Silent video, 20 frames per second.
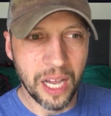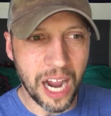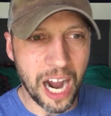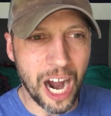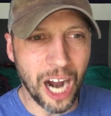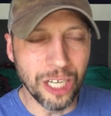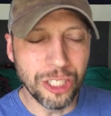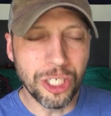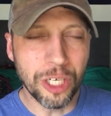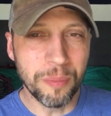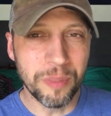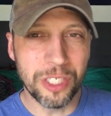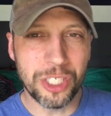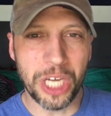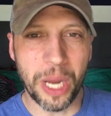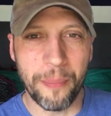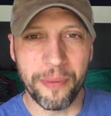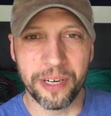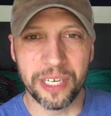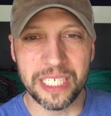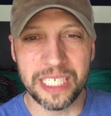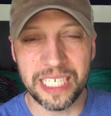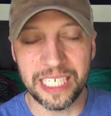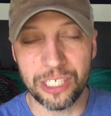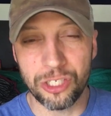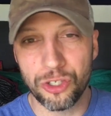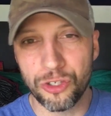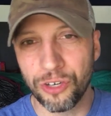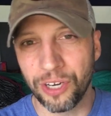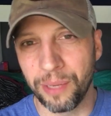Our German Shepherd is
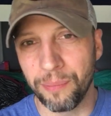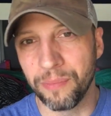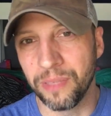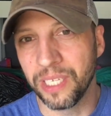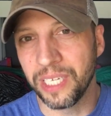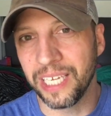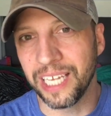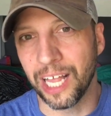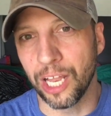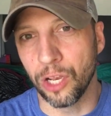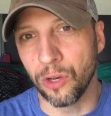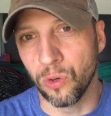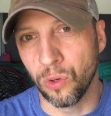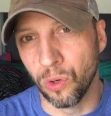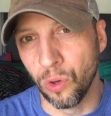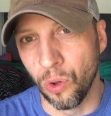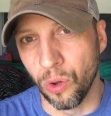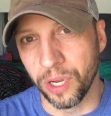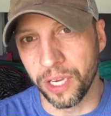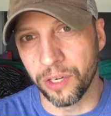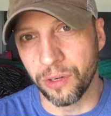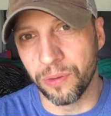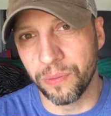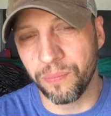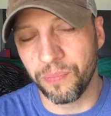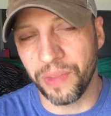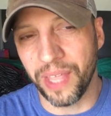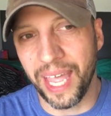extremely loyal,